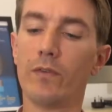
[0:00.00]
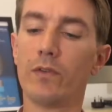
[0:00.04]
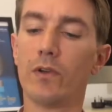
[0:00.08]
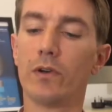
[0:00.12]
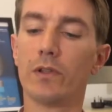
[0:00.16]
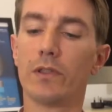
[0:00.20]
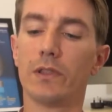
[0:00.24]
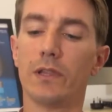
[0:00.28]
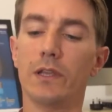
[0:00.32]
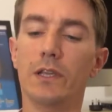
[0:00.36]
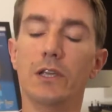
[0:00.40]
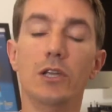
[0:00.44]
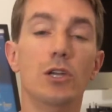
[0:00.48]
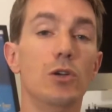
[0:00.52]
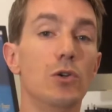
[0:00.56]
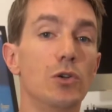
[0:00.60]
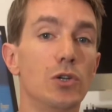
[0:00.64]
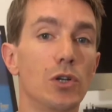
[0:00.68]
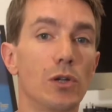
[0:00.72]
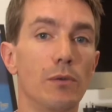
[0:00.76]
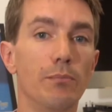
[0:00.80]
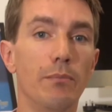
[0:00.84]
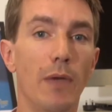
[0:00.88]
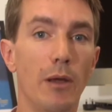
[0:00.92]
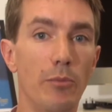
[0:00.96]
got the
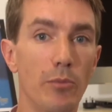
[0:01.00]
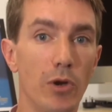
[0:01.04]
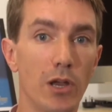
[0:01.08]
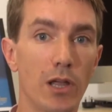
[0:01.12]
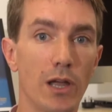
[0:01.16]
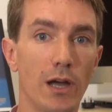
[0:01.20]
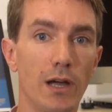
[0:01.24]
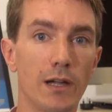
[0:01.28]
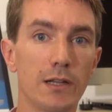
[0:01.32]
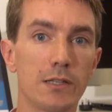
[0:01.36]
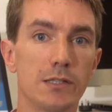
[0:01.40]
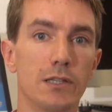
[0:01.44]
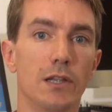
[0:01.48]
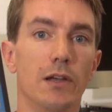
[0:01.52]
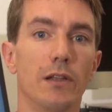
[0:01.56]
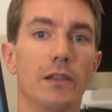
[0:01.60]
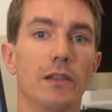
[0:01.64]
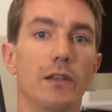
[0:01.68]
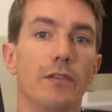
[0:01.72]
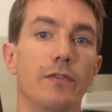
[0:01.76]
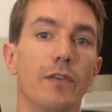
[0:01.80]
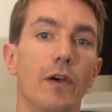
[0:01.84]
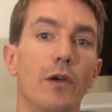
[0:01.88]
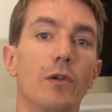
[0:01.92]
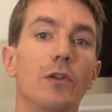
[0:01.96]
usual memory card slot, and
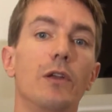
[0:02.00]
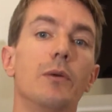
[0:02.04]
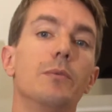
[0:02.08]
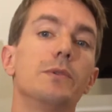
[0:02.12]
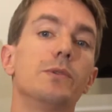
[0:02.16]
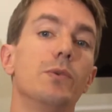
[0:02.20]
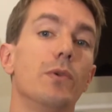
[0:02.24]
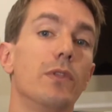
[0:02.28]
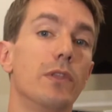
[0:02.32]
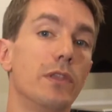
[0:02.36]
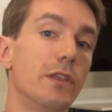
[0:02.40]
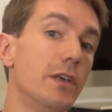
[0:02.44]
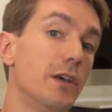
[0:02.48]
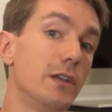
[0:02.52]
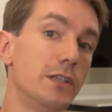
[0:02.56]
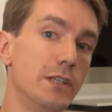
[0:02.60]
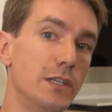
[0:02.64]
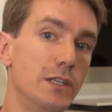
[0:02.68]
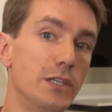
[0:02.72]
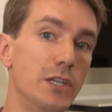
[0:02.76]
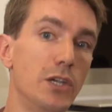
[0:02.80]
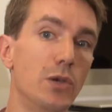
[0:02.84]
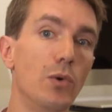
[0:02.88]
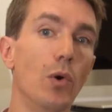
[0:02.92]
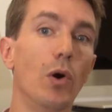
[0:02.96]
the phone comes with
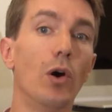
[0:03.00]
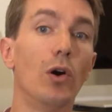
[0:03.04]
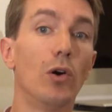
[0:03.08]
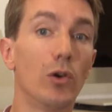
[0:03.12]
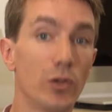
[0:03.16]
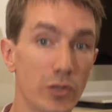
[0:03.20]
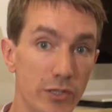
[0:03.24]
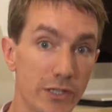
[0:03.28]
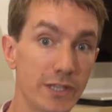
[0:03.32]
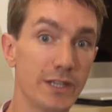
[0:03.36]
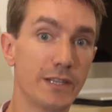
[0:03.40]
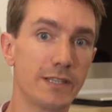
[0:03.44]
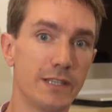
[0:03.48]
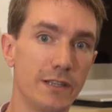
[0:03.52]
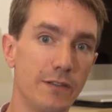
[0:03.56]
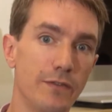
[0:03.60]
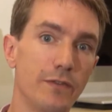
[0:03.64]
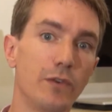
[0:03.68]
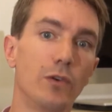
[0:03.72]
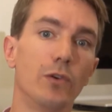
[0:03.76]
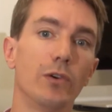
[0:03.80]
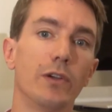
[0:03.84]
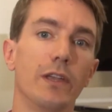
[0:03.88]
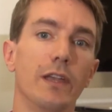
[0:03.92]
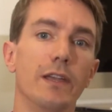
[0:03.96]
32 or
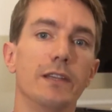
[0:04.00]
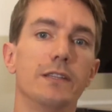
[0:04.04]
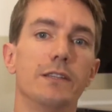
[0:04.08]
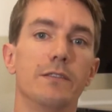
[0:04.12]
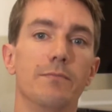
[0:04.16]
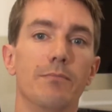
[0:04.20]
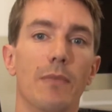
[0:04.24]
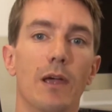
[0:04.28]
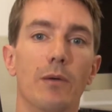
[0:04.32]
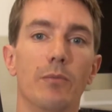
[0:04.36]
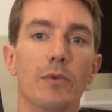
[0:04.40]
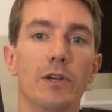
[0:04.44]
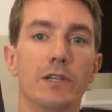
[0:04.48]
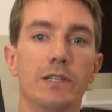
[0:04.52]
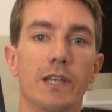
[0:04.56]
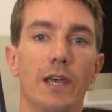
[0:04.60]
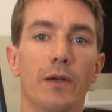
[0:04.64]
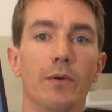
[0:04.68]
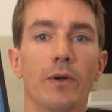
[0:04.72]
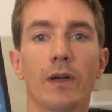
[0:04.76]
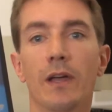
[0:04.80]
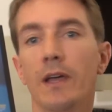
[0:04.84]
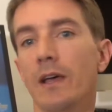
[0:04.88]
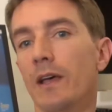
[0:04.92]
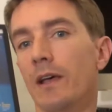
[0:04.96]
64 gigs of memory,
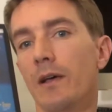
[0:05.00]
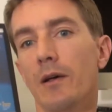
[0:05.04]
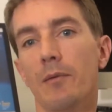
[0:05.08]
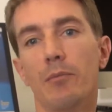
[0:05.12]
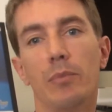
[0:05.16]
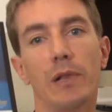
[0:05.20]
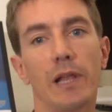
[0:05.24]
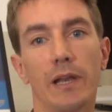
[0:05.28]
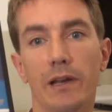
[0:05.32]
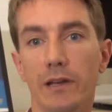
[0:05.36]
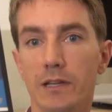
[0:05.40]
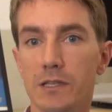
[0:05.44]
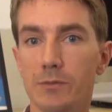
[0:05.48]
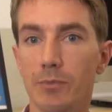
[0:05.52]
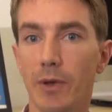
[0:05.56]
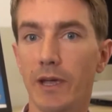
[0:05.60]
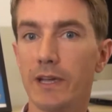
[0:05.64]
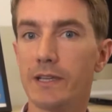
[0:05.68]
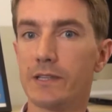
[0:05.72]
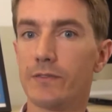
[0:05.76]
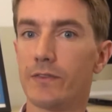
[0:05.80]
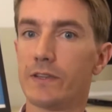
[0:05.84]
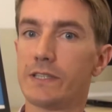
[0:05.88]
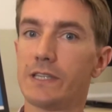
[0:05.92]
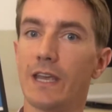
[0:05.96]
so plenty of
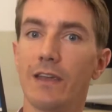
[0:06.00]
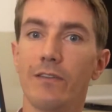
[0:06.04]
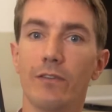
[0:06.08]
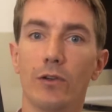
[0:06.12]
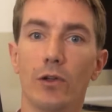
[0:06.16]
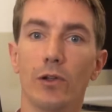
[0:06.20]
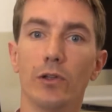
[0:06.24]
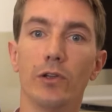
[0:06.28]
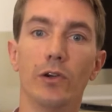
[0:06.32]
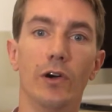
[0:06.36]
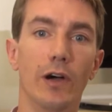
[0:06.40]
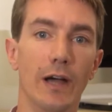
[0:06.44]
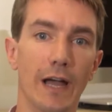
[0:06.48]
space for saving all your